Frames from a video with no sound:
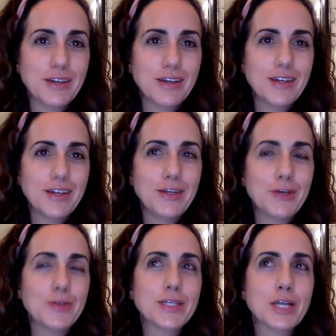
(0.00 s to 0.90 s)
you know,
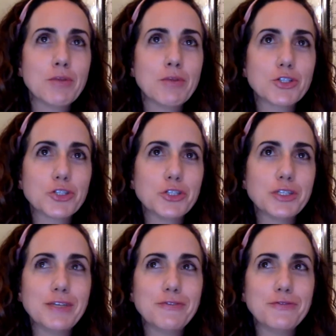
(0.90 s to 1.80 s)
is it commercial
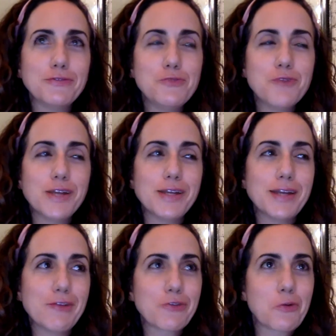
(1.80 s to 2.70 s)
if you rent it
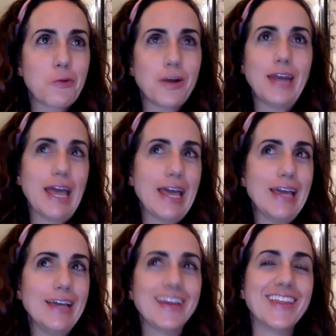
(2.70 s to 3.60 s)
out for one
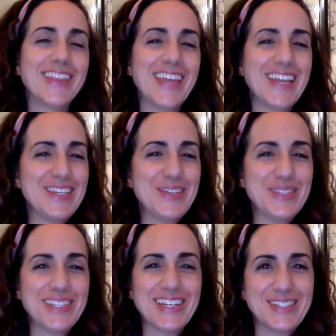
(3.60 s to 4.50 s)
day and then
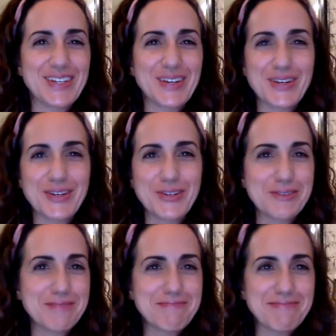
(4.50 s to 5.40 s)
use it as your
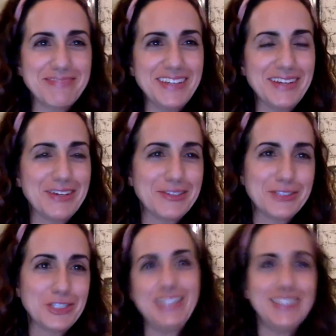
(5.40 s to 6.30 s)
own, you know,
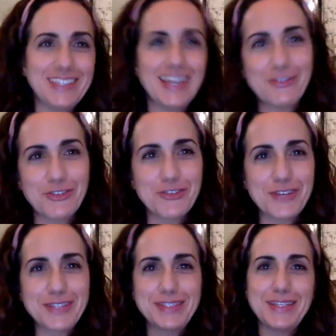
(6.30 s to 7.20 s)
she shed for the
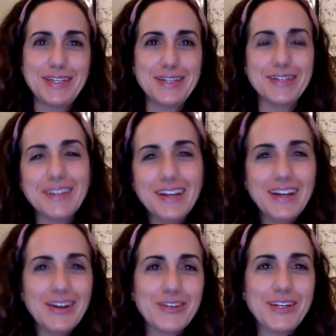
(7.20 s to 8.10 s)
rest of the year?
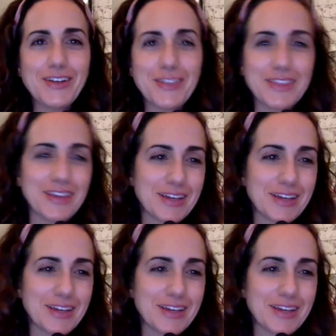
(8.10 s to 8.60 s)
What do y'all think?